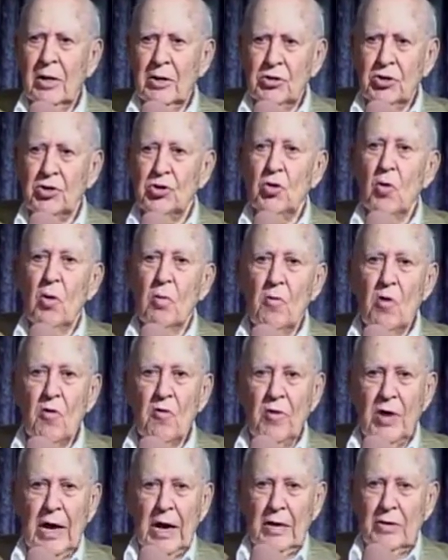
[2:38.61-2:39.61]
to do a
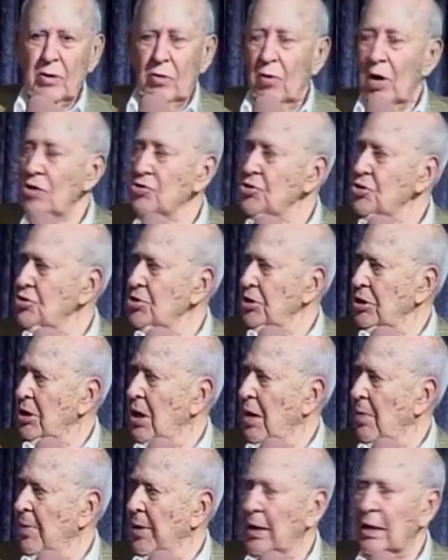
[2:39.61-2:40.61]
movie. The Russians are
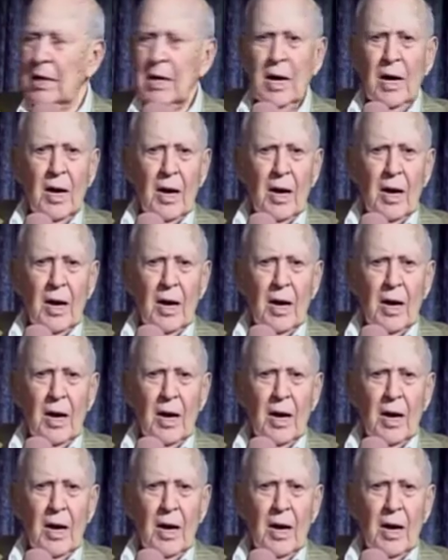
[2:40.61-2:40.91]
coming.